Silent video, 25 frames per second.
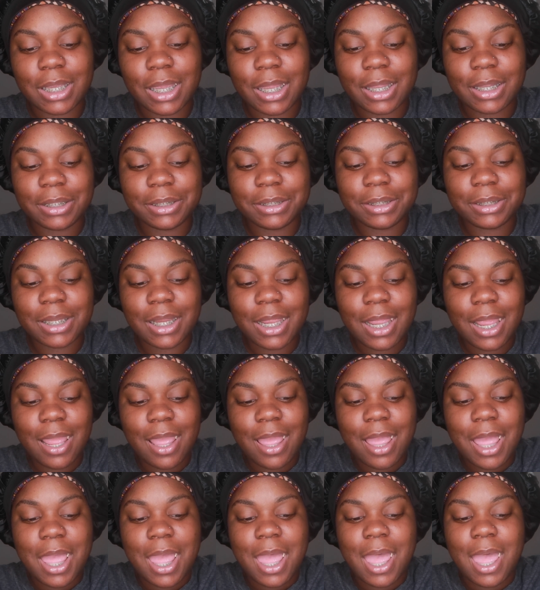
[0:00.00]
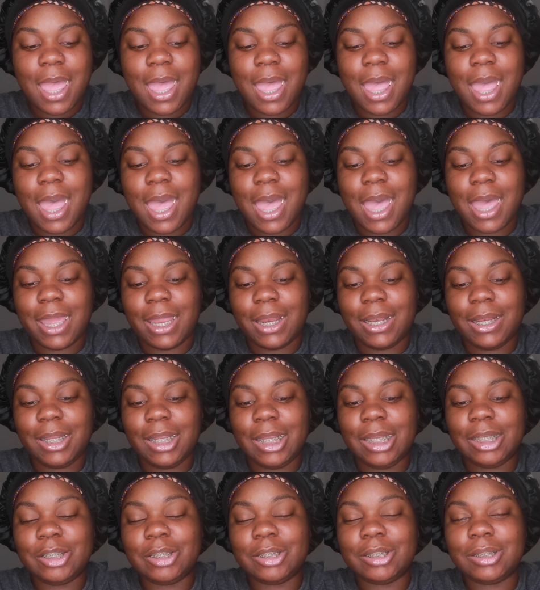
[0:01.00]
test and
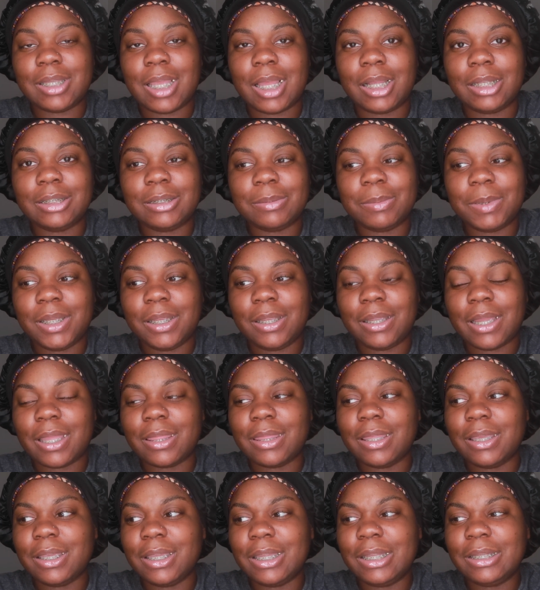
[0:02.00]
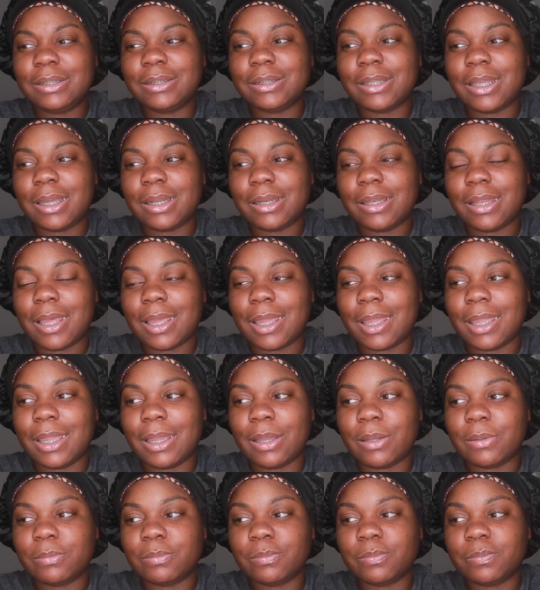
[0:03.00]
he just texted me i think he said
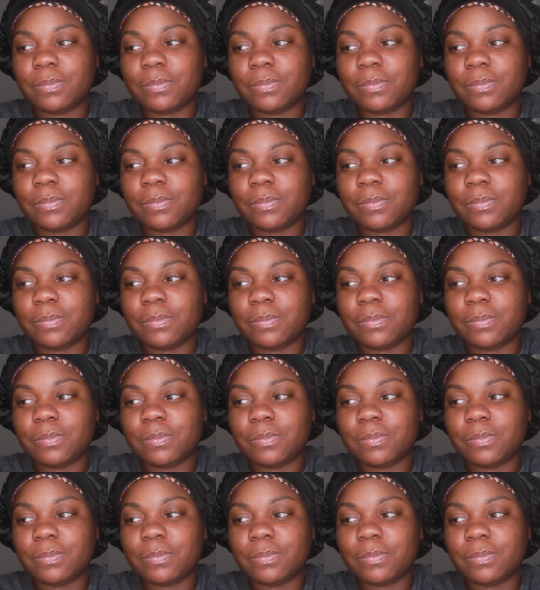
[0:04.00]
like